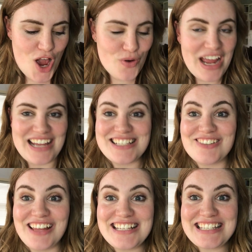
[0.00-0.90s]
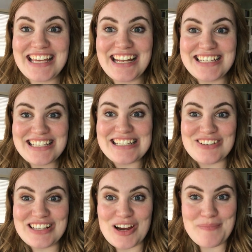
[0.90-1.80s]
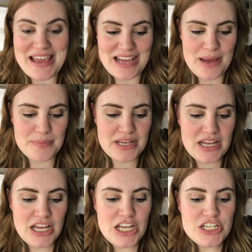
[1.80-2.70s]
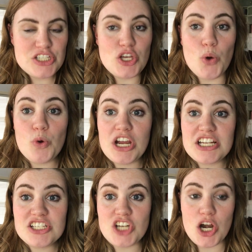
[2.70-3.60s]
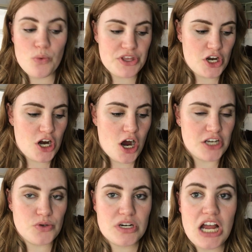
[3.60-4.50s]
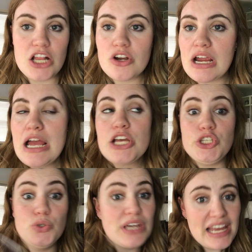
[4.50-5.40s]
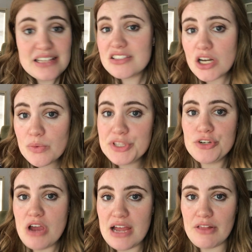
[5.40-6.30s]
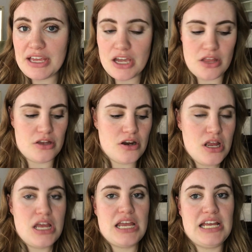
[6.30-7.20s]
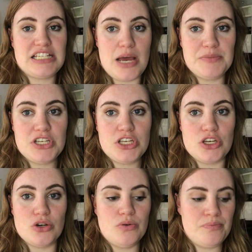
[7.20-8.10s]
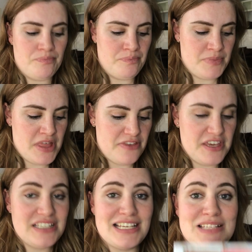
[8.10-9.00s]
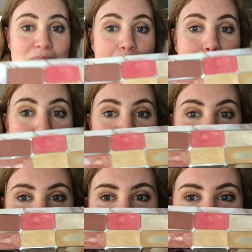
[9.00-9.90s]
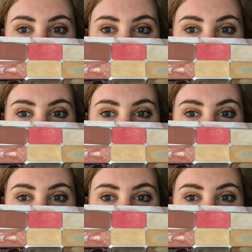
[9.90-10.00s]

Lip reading: Okay, so let's get into doing our makeup. So we're gonna start with our contour color. You can start with your highlight color. It's up to you. This is my personal